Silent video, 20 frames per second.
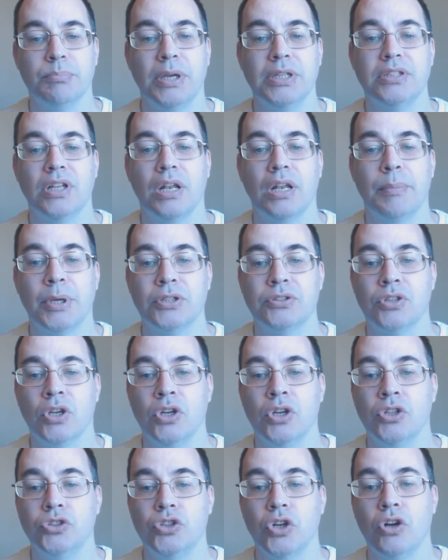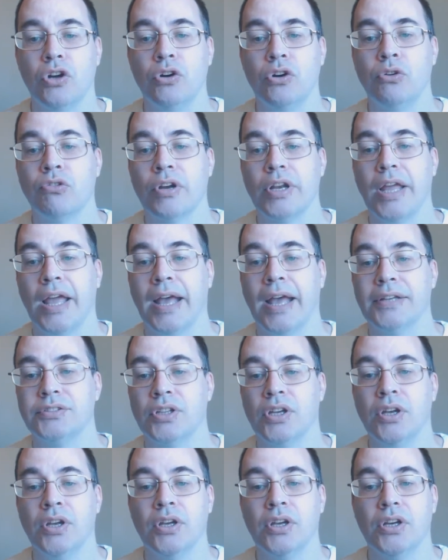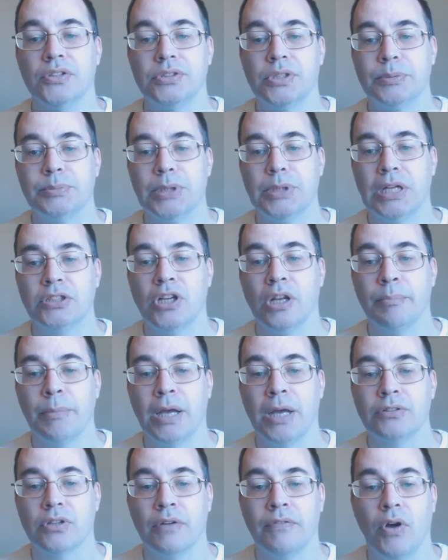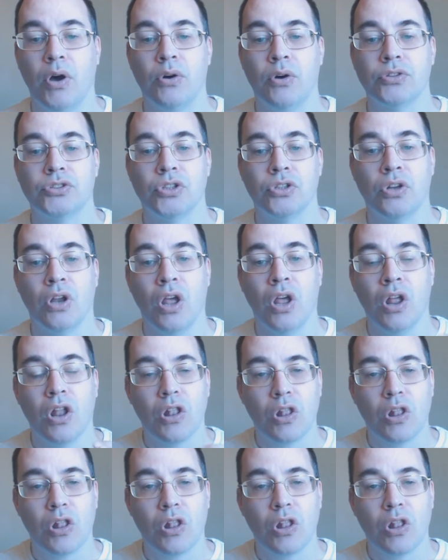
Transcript: Basically because sugar already has a substantial amount of oxygen